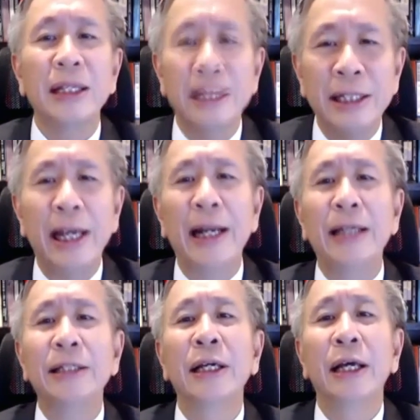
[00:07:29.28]

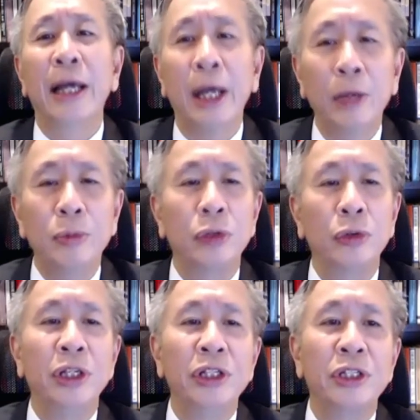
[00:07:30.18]
CLS helps
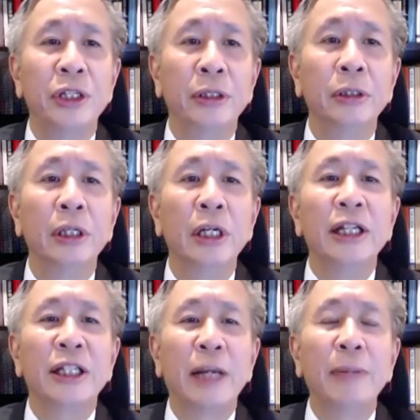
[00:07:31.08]
to instill
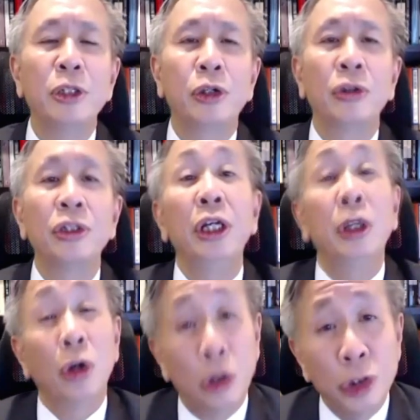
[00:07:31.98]

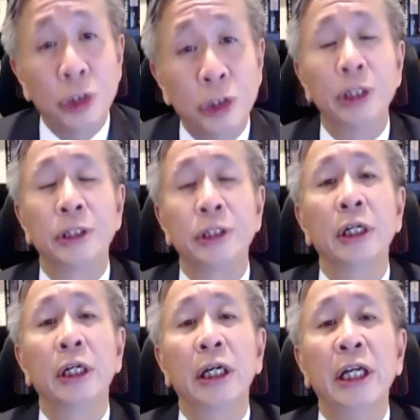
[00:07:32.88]
cybersecurity consciousness
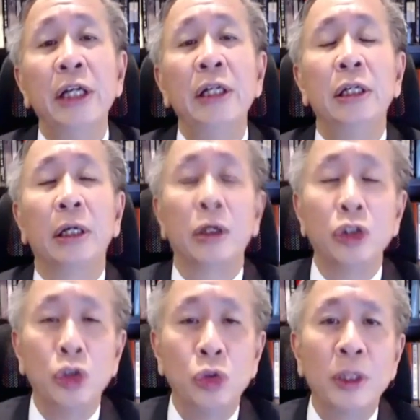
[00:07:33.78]
in the
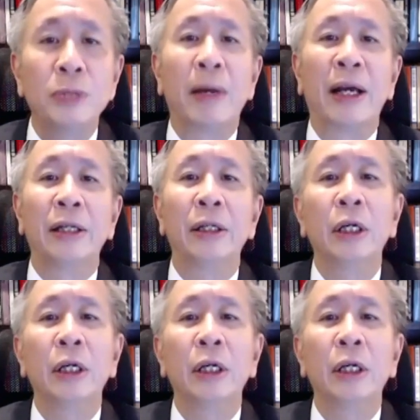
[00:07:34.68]
consumer's mind